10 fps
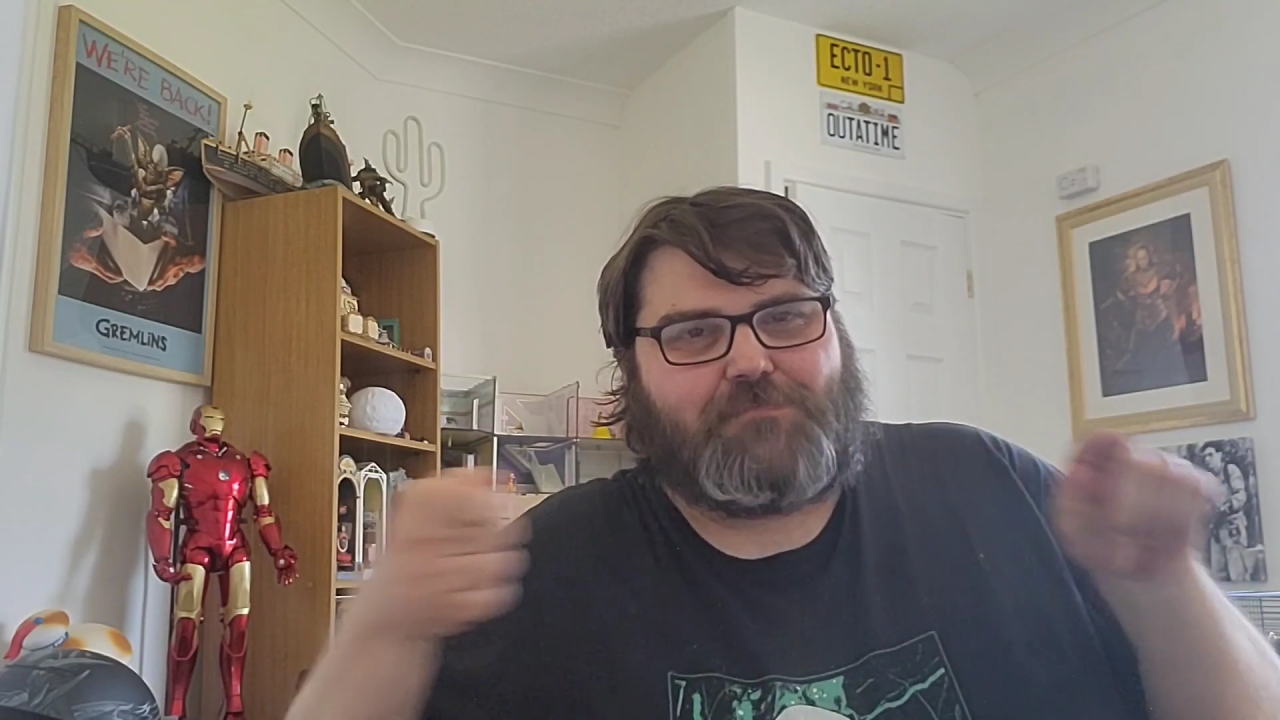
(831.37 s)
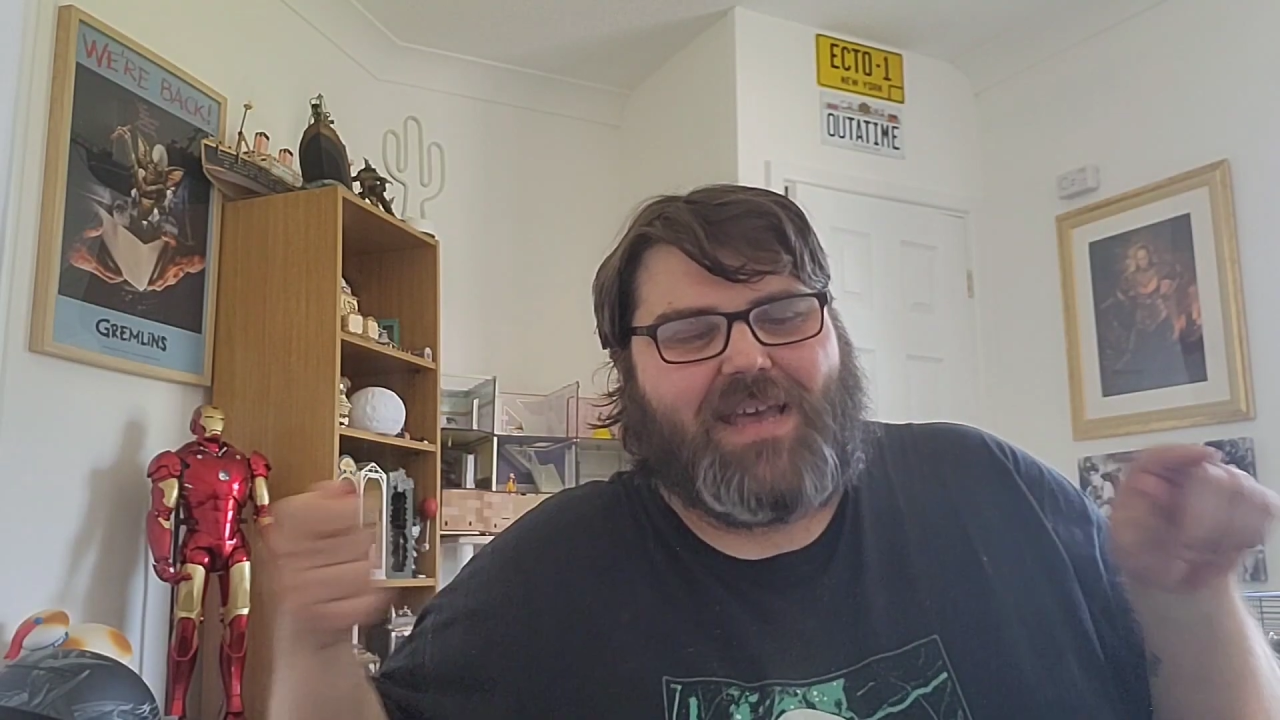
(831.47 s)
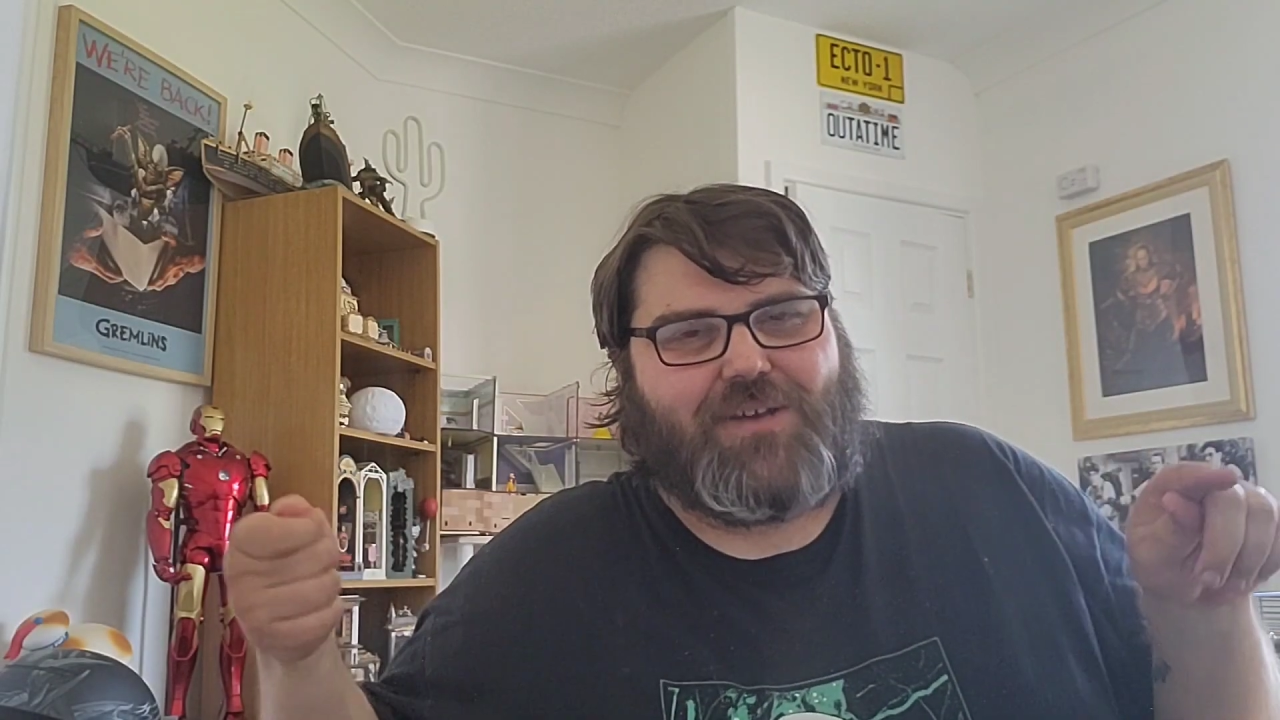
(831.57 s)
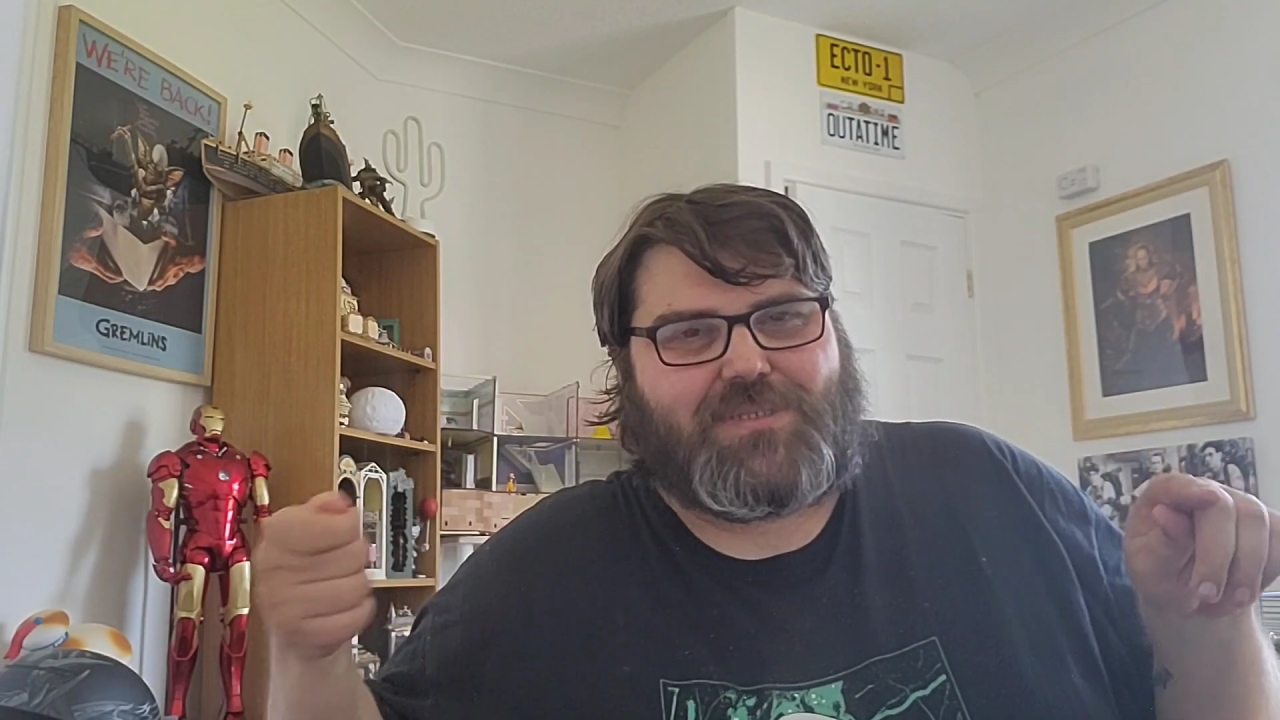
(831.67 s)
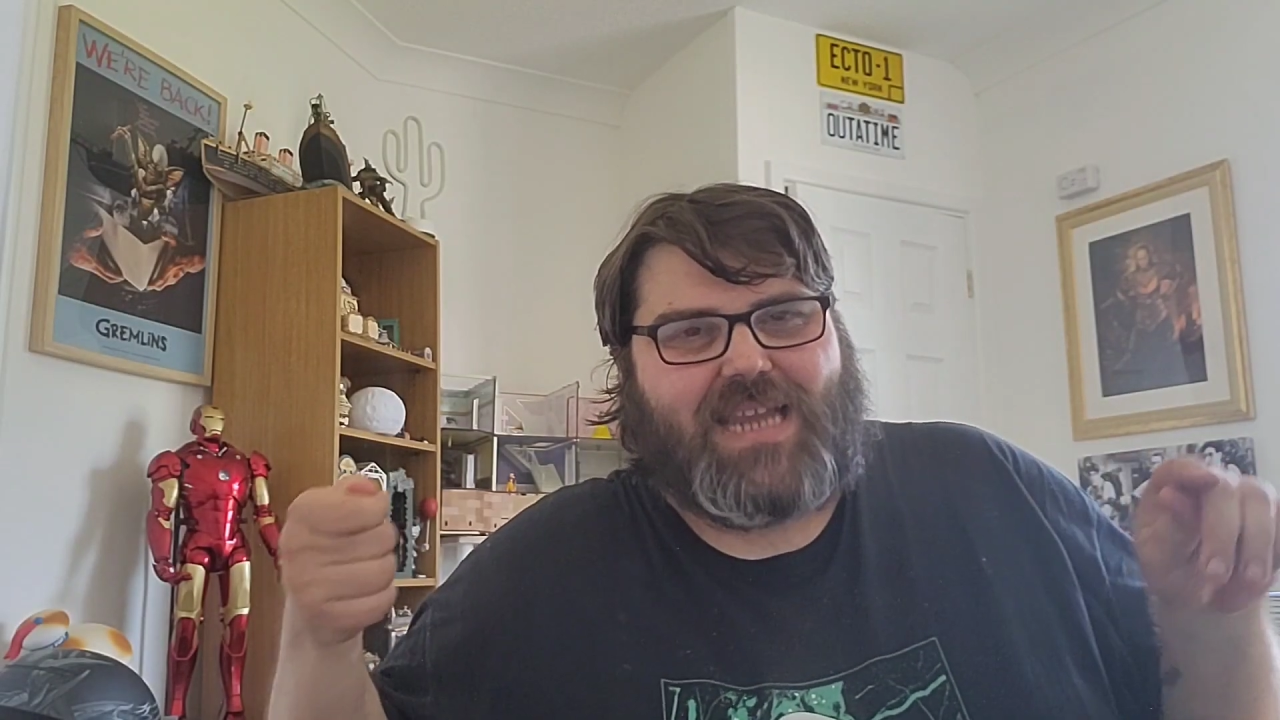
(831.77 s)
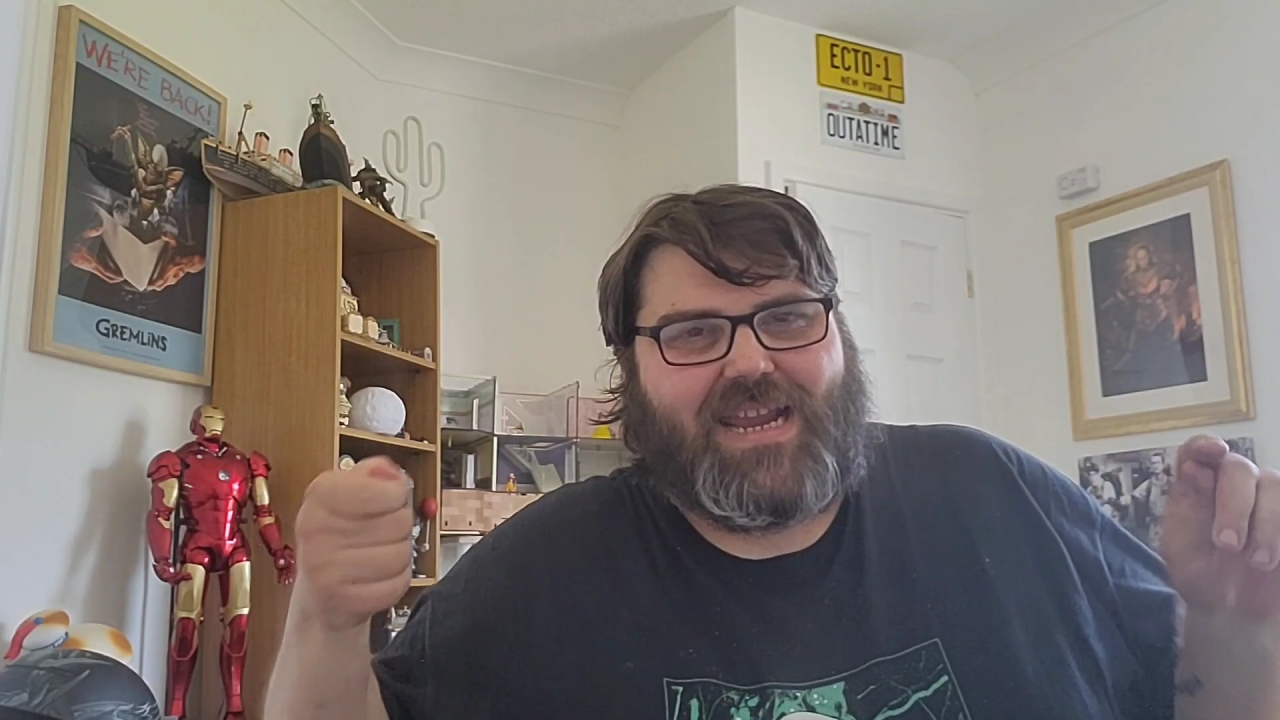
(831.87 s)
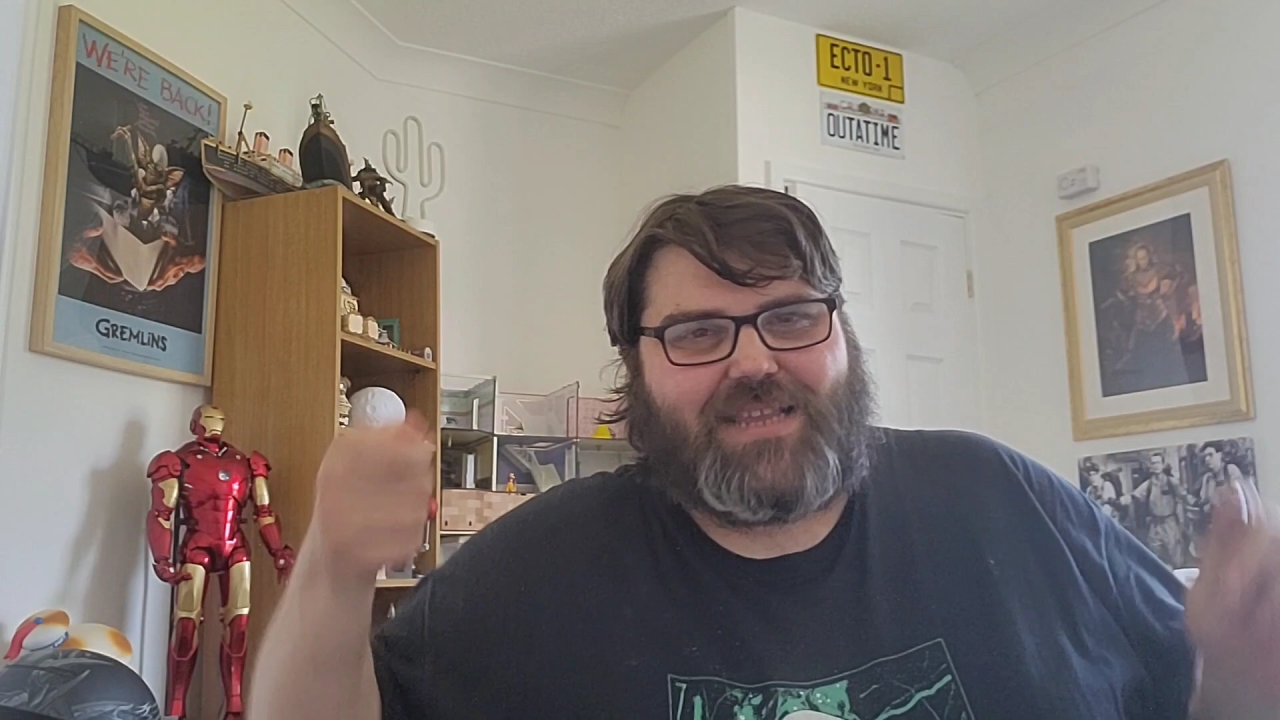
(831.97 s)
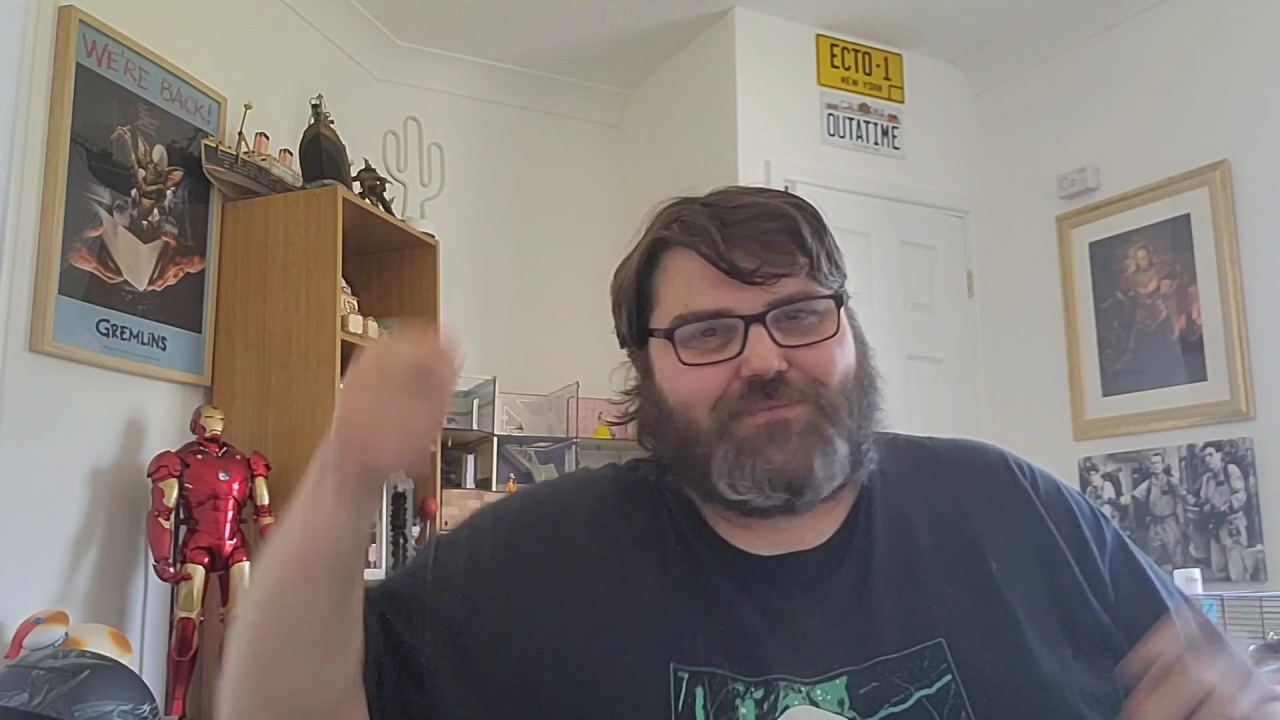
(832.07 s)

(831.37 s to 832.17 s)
belt out and